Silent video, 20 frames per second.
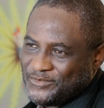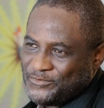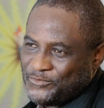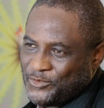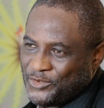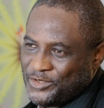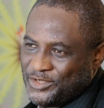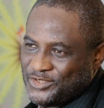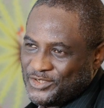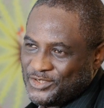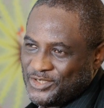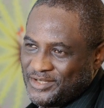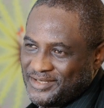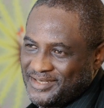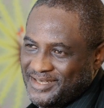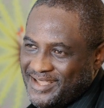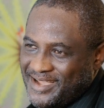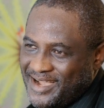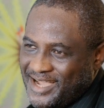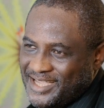for a
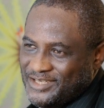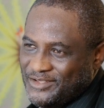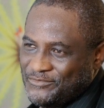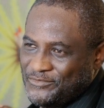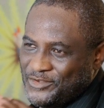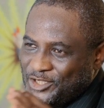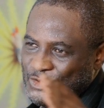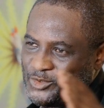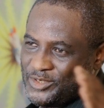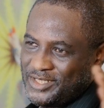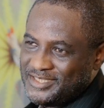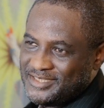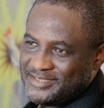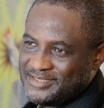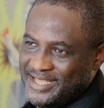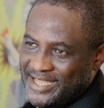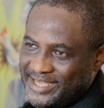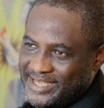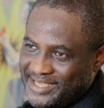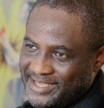certain kind of visual
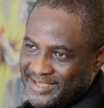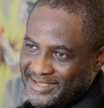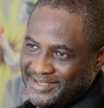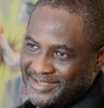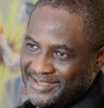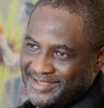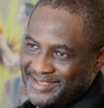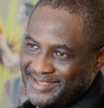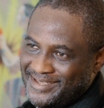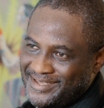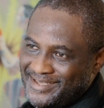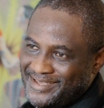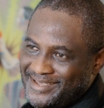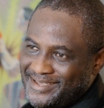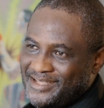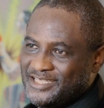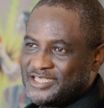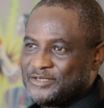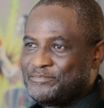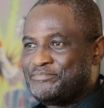aesthetic,
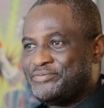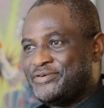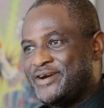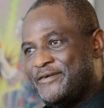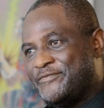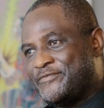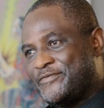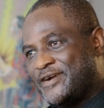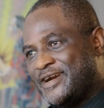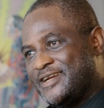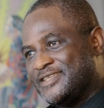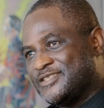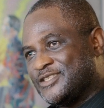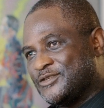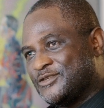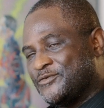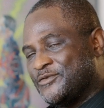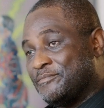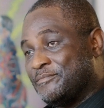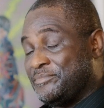its
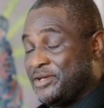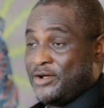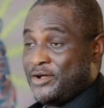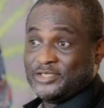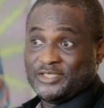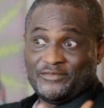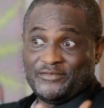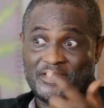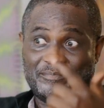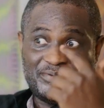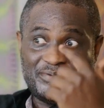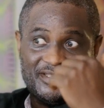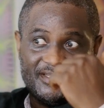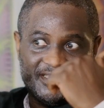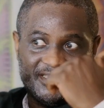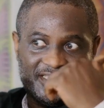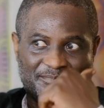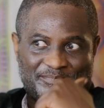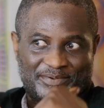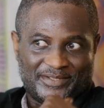preference because of the
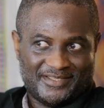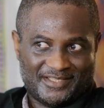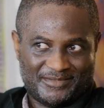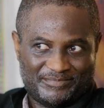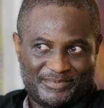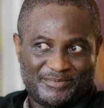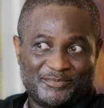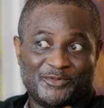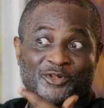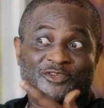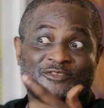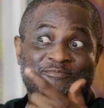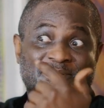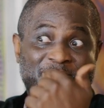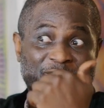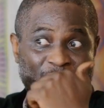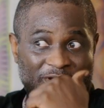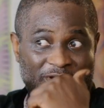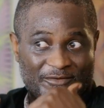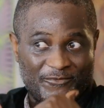participants, people
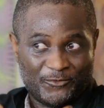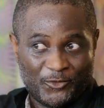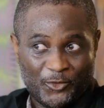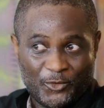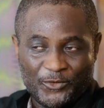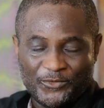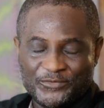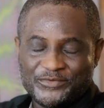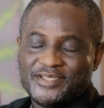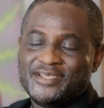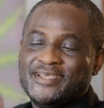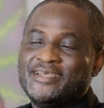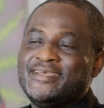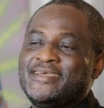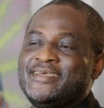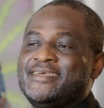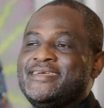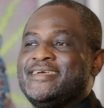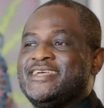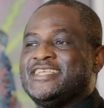who are involved,
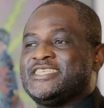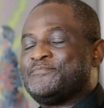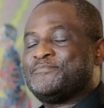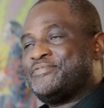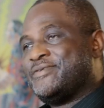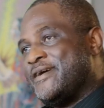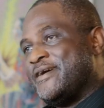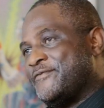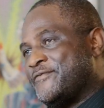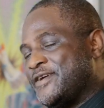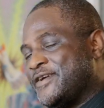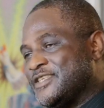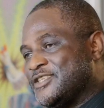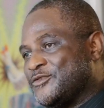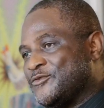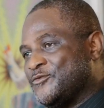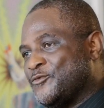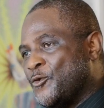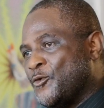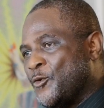its
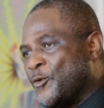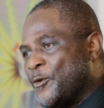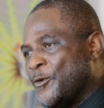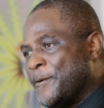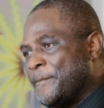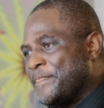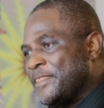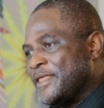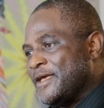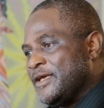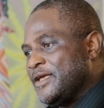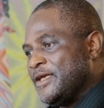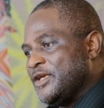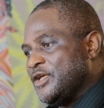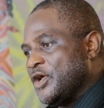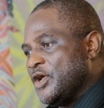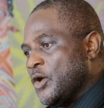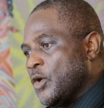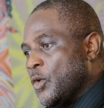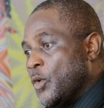preference for
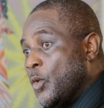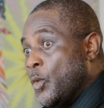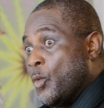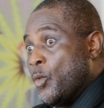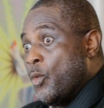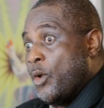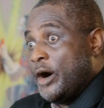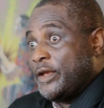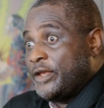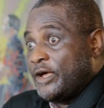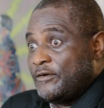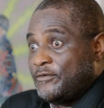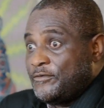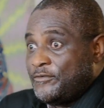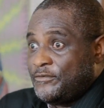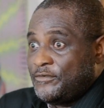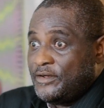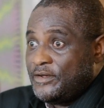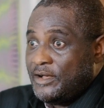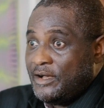
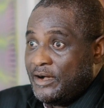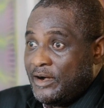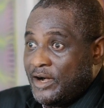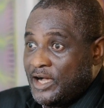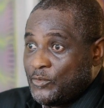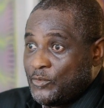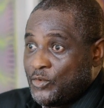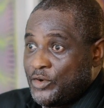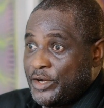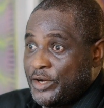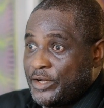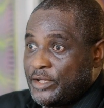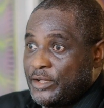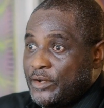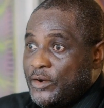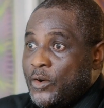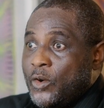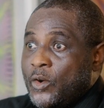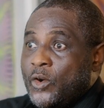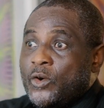one-off artwork,
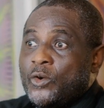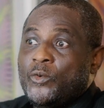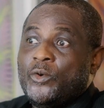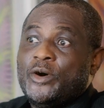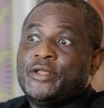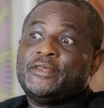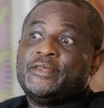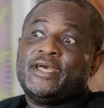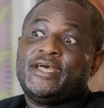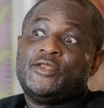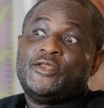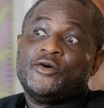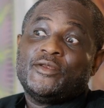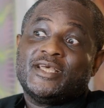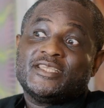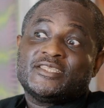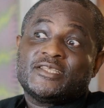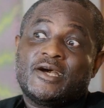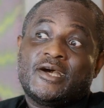or what they're known as